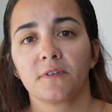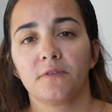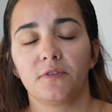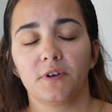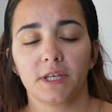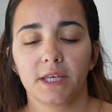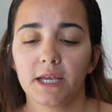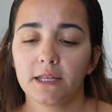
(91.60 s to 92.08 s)

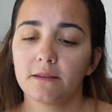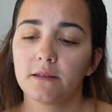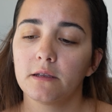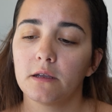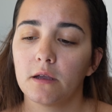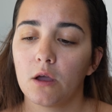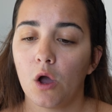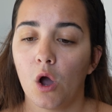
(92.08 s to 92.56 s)
forget
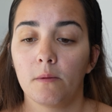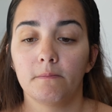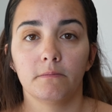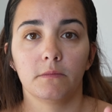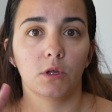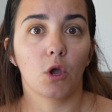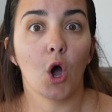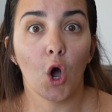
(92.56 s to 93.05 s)
the
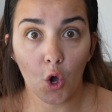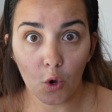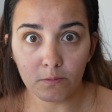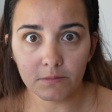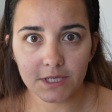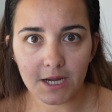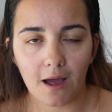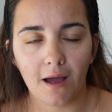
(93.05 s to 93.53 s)

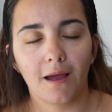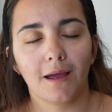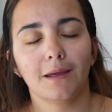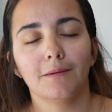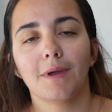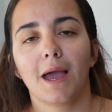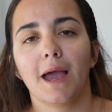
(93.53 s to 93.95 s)
home time